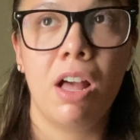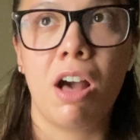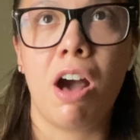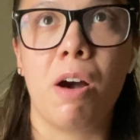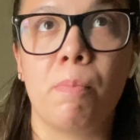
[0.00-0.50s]

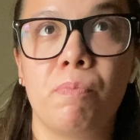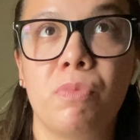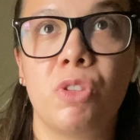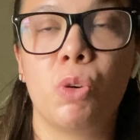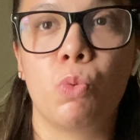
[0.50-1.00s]

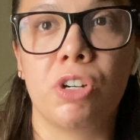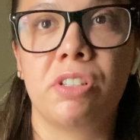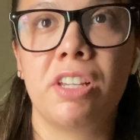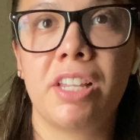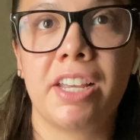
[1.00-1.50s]
The worst
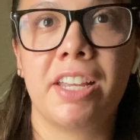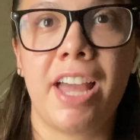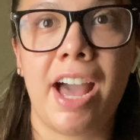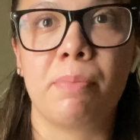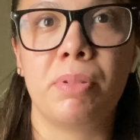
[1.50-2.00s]
thing that can
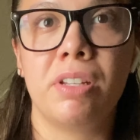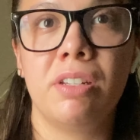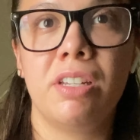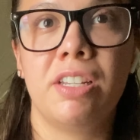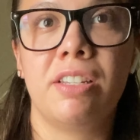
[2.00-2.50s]

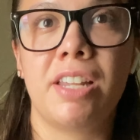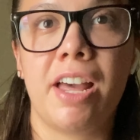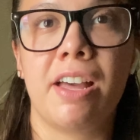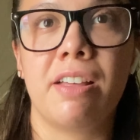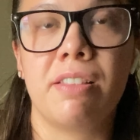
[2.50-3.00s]
happen is that